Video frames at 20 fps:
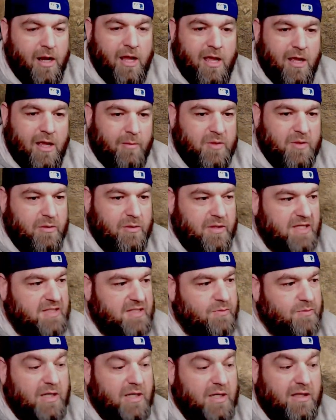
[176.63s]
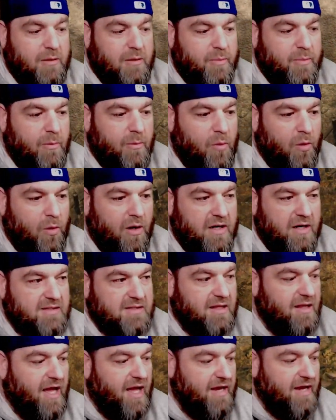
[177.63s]
I'm doing this one a little bit more as
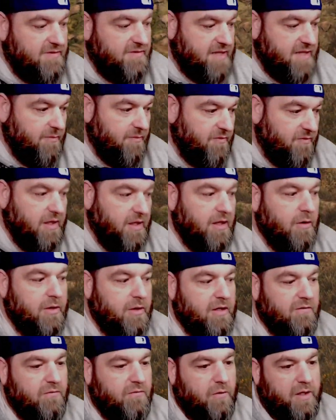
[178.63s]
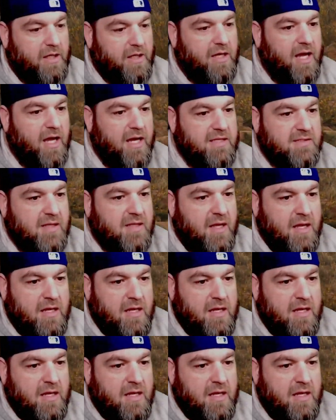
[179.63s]
a live type video here for you guys.